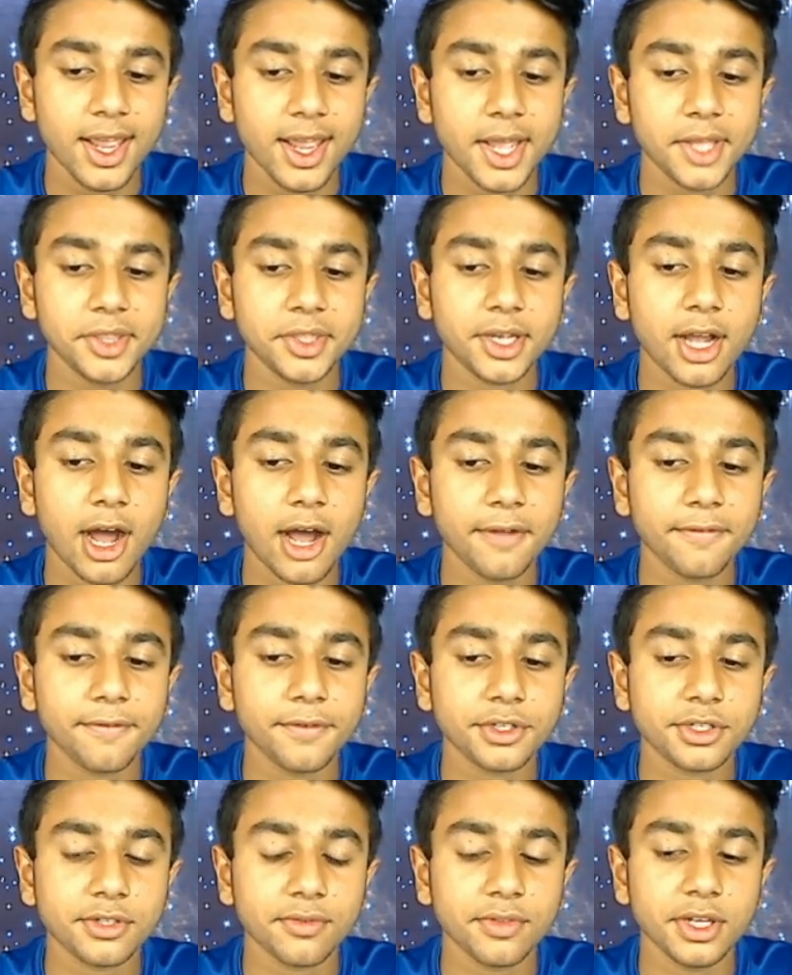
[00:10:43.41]
And the
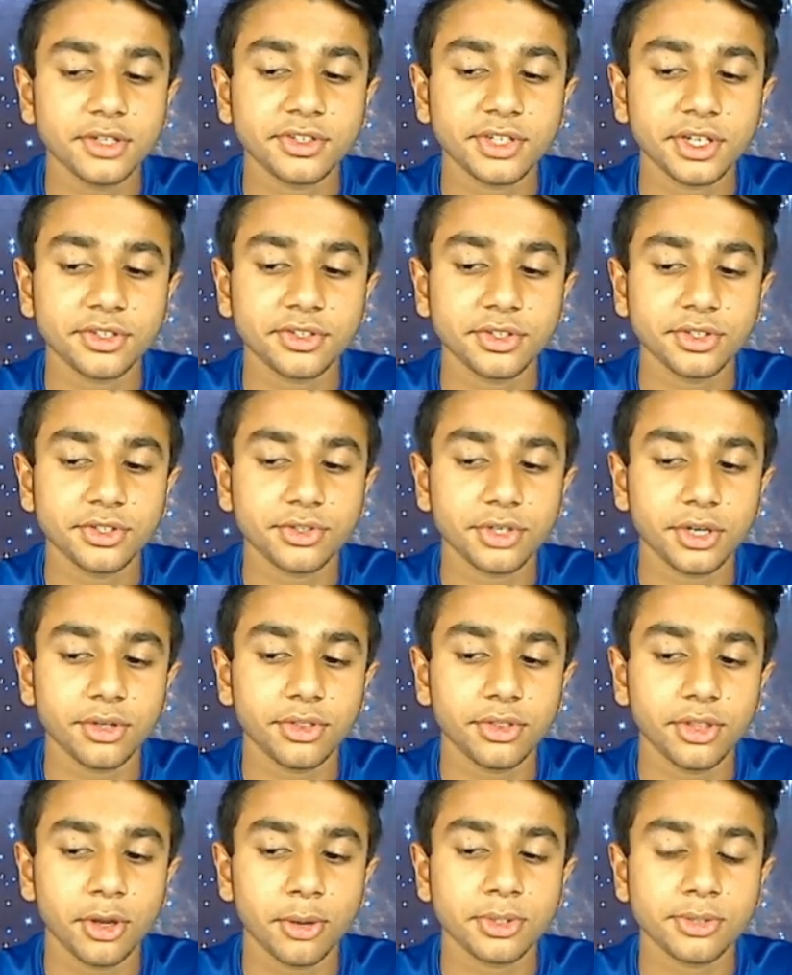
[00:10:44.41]
converse of the isosceles triangle
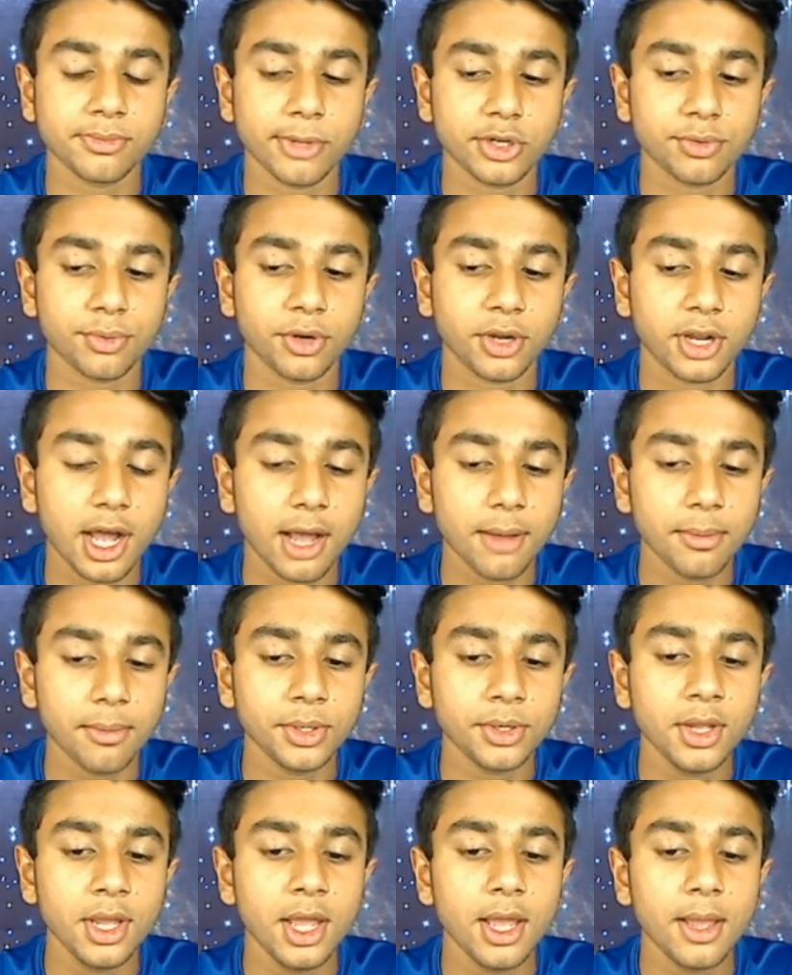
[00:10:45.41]
theorem is much more
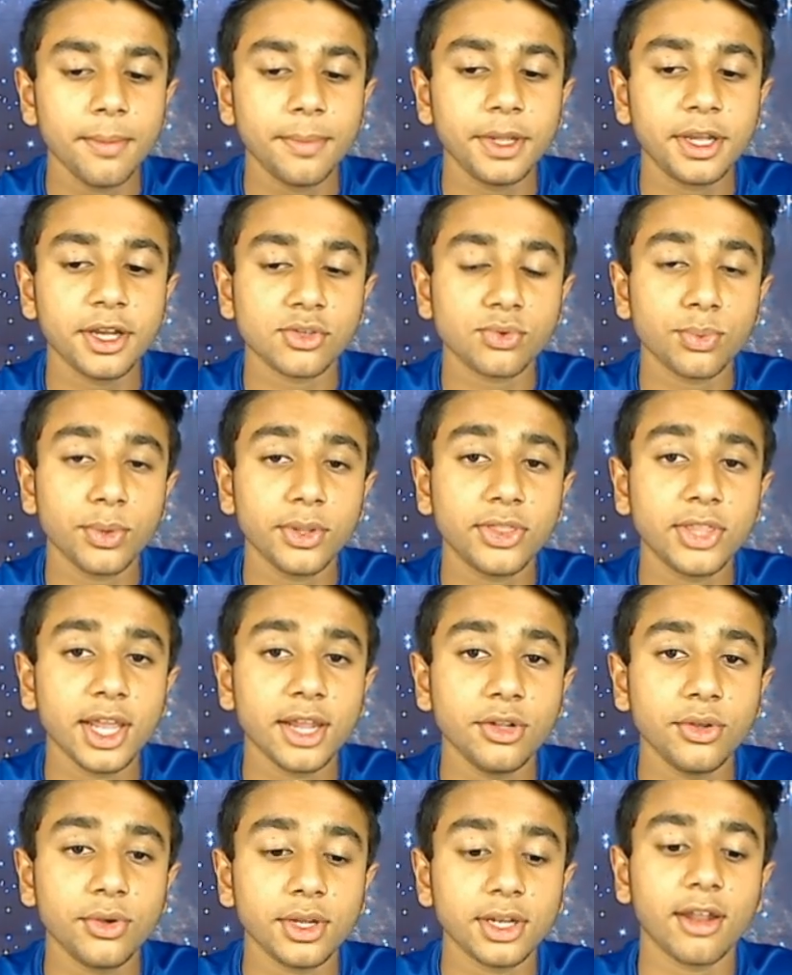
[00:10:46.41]
common, because with that
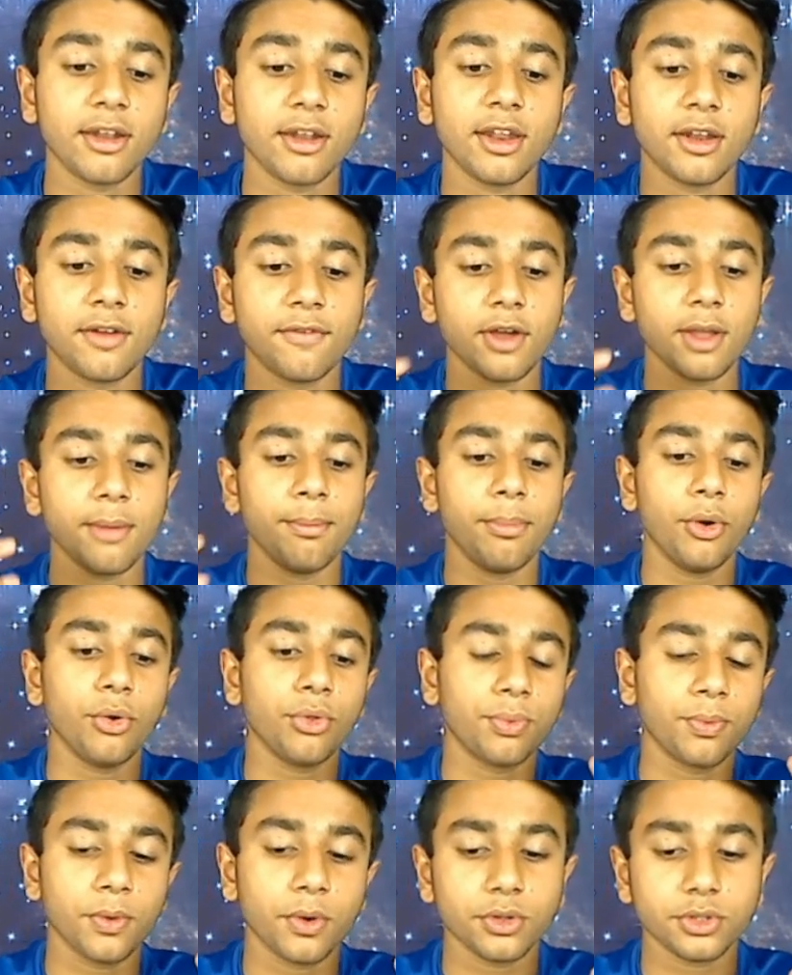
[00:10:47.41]
you can identify
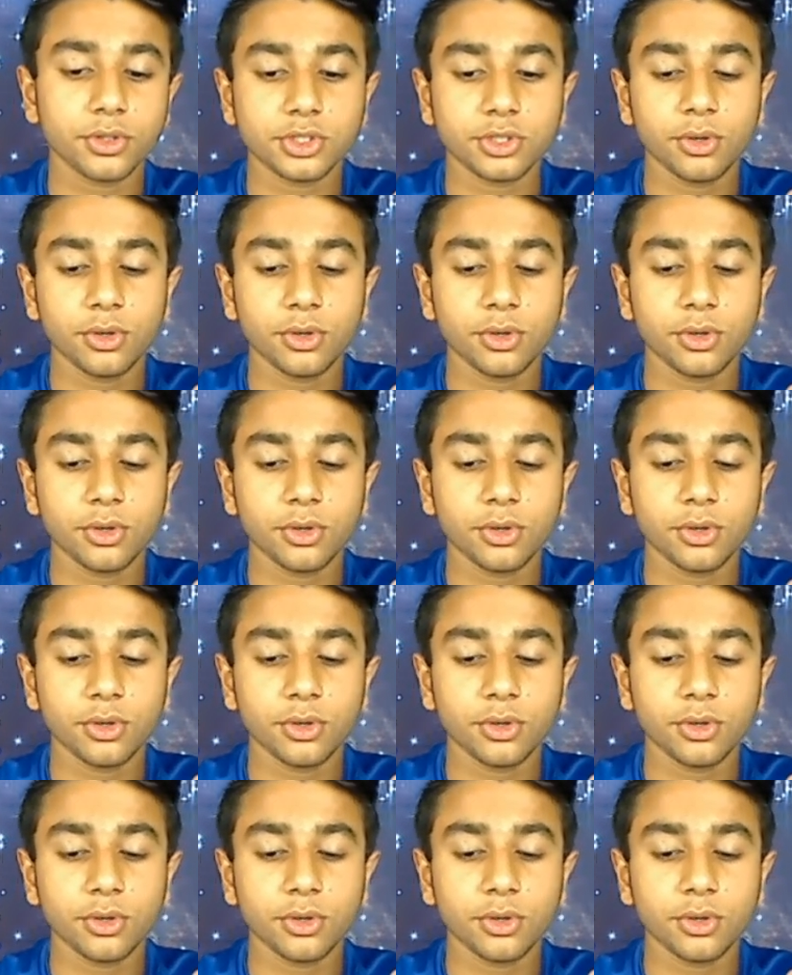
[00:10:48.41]
both worlds.